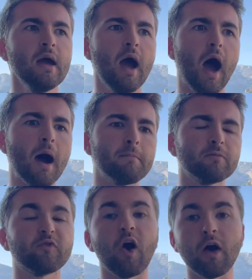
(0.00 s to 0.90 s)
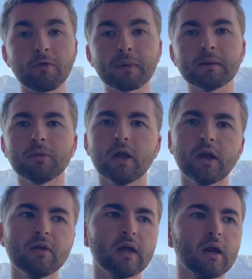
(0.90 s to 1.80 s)
For other people, I
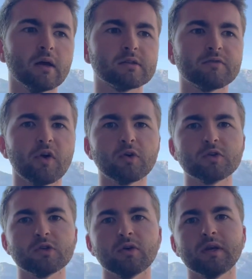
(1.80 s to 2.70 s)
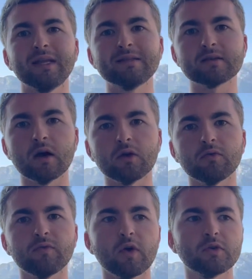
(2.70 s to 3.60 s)
know they like to focus on an internal
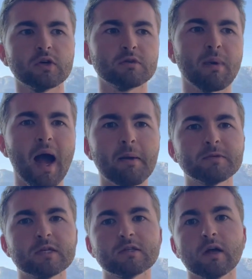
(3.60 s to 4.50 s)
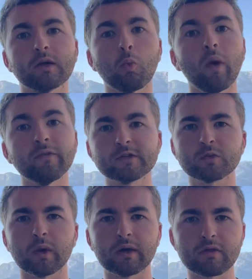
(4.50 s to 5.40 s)
focus. Perhaps it's like one
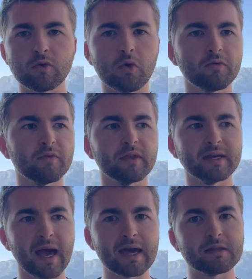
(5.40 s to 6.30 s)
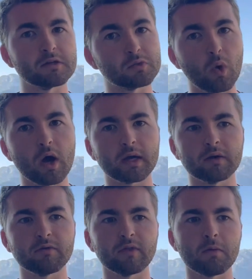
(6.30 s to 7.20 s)
swing thought for the day that's
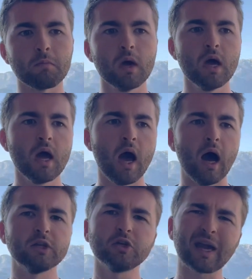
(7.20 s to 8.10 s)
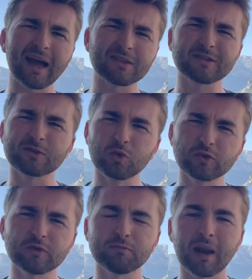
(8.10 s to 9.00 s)
working for them. And you can
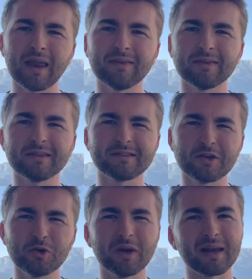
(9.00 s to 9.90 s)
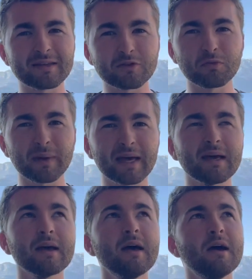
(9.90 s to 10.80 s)
sort of blend the two a little
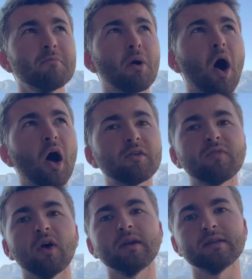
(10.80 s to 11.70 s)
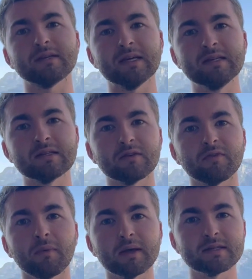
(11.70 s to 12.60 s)
bit, but I find it's easier
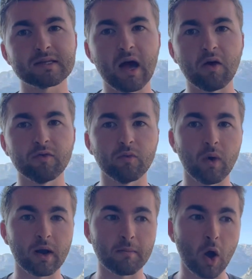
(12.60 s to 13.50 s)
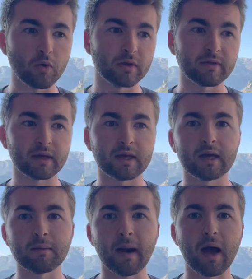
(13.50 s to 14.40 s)
for myself when I'm only
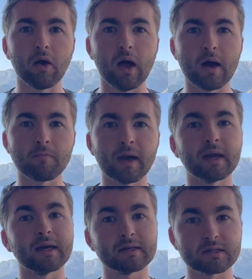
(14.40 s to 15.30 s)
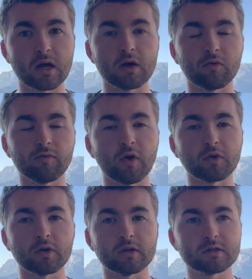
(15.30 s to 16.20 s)
thinking about an external
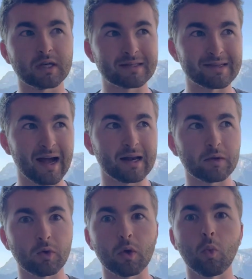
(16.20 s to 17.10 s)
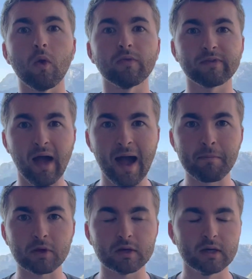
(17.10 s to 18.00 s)
focus, exactly what I want to
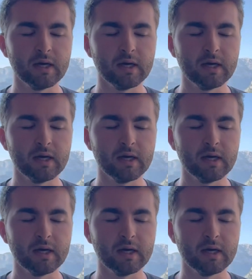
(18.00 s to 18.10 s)
happen.